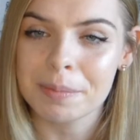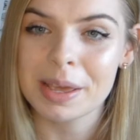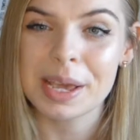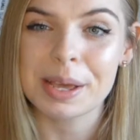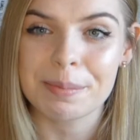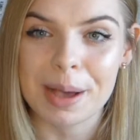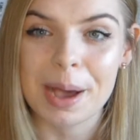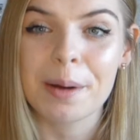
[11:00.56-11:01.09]
a
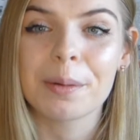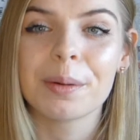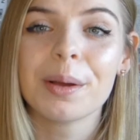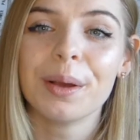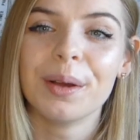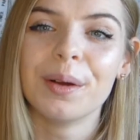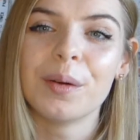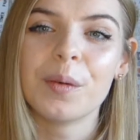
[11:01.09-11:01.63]
bit about
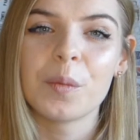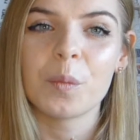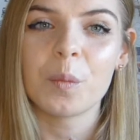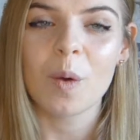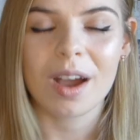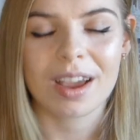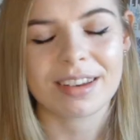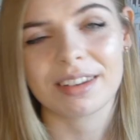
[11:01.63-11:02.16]

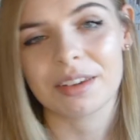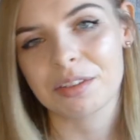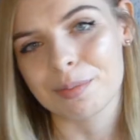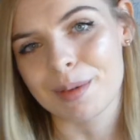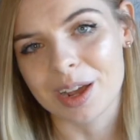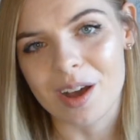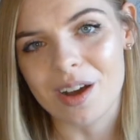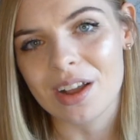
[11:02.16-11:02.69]
what I do
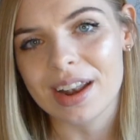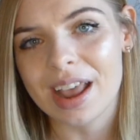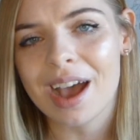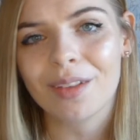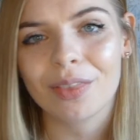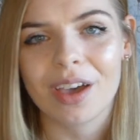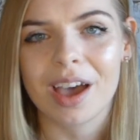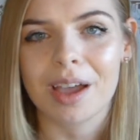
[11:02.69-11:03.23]
with my car
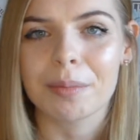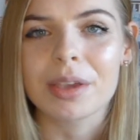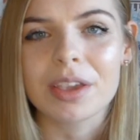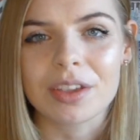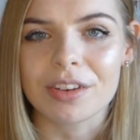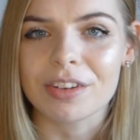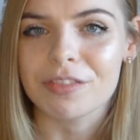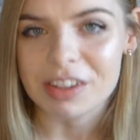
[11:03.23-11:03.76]
now that I'm
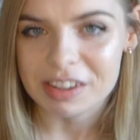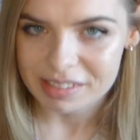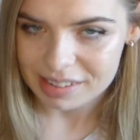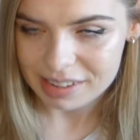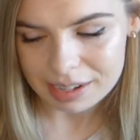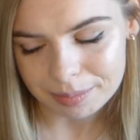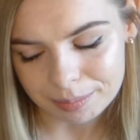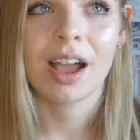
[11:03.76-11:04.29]
at
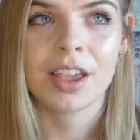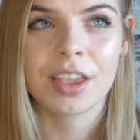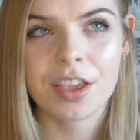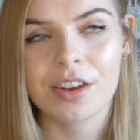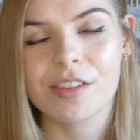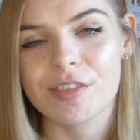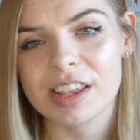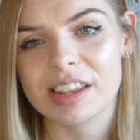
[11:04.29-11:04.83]
university. At
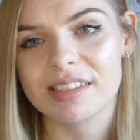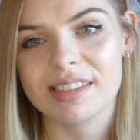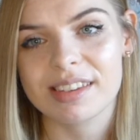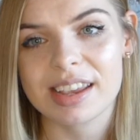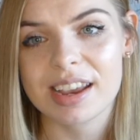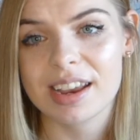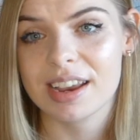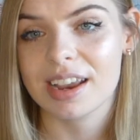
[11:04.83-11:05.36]

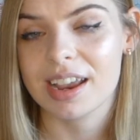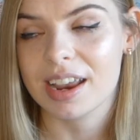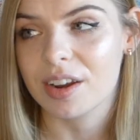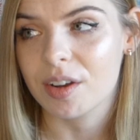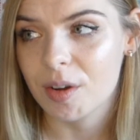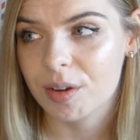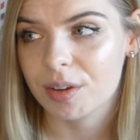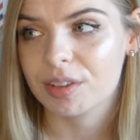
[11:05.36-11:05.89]
university
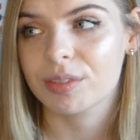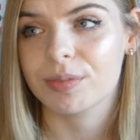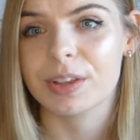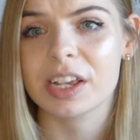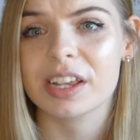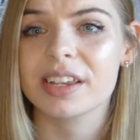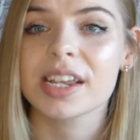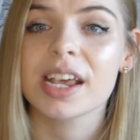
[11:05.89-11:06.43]
in
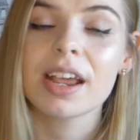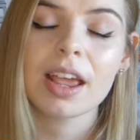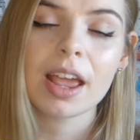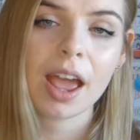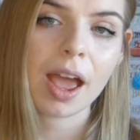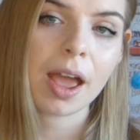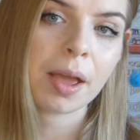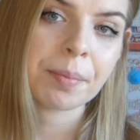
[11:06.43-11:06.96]
Oxford,
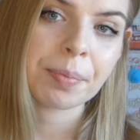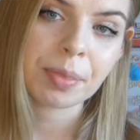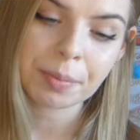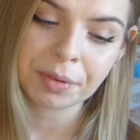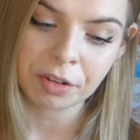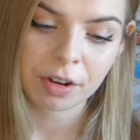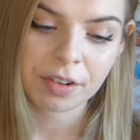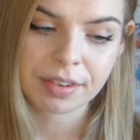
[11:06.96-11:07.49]
um, the
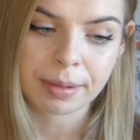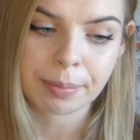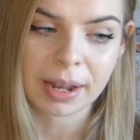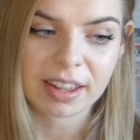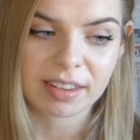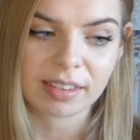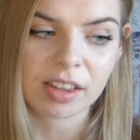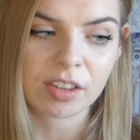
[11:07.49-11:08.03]
majority of
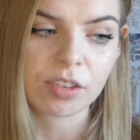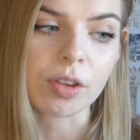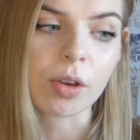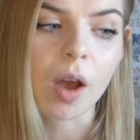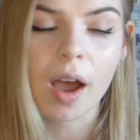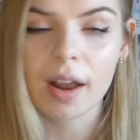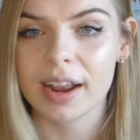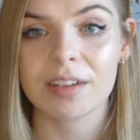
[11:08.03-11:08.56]
places you
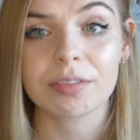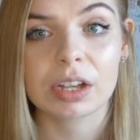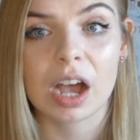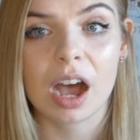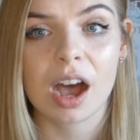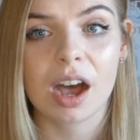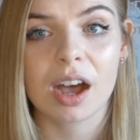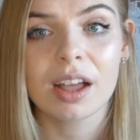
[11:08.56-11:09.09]
can't have a
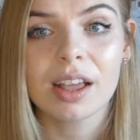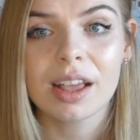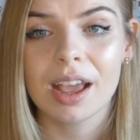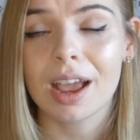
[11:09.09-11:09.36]
car.